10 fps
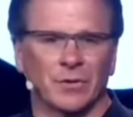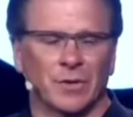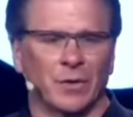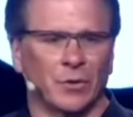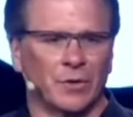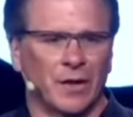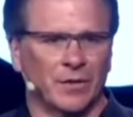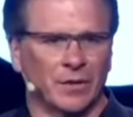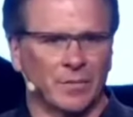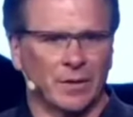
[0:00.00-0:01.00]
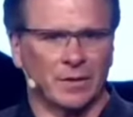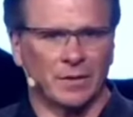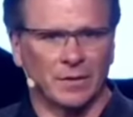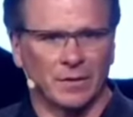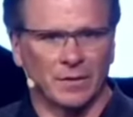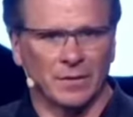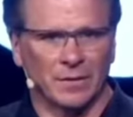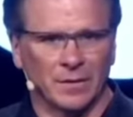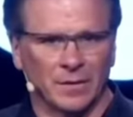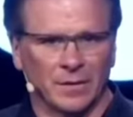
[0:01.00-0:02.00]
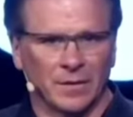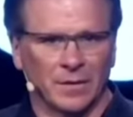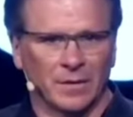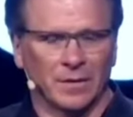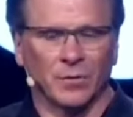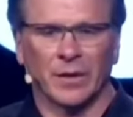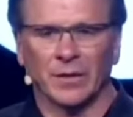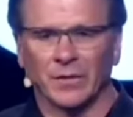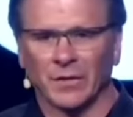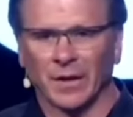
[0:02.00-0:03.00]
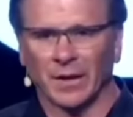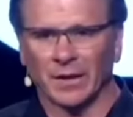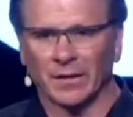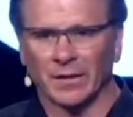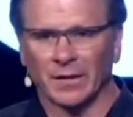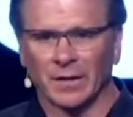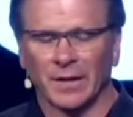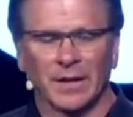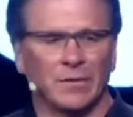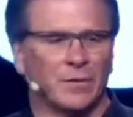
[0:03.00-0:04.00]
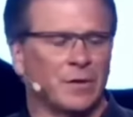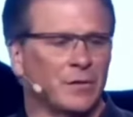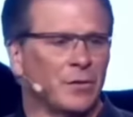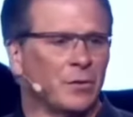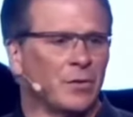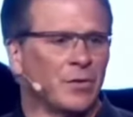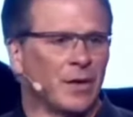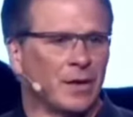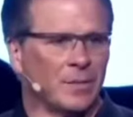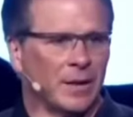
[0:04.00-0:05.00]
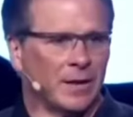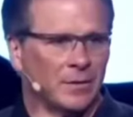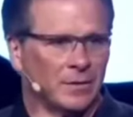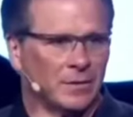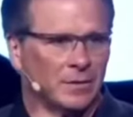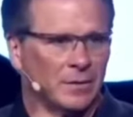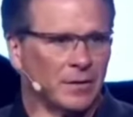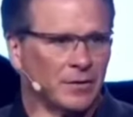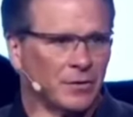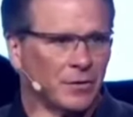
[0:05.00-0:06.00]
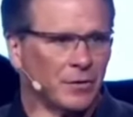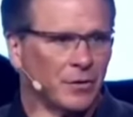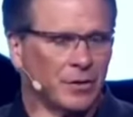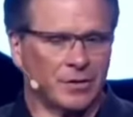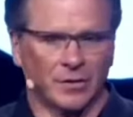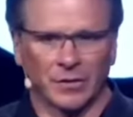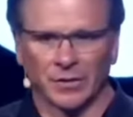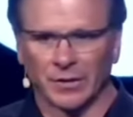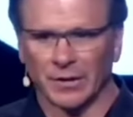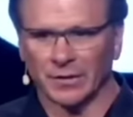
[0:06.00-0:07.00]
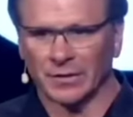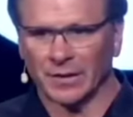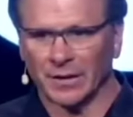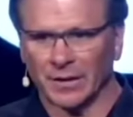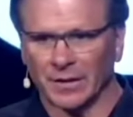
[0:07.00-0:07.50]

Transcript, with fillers: of the Old Testament when he said, even if you think about lustful thoughts, you're guilty?